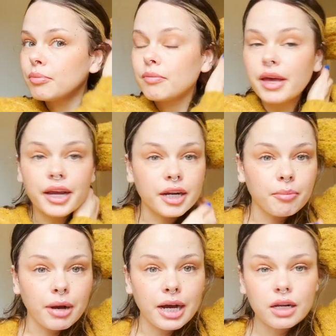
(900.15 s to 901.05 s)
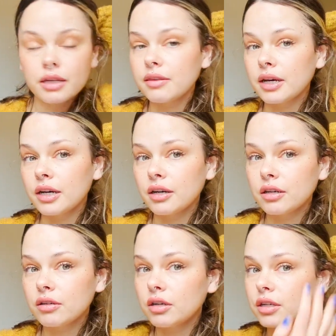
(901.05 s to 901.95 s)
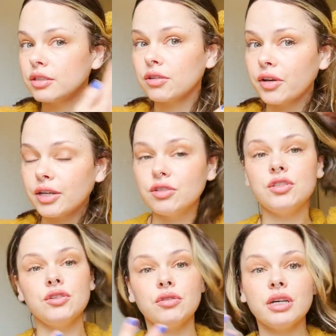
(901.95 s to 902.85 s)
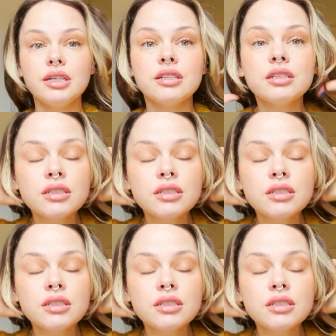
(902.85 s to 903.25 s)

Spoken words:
hair back like that. I don't know how to do that.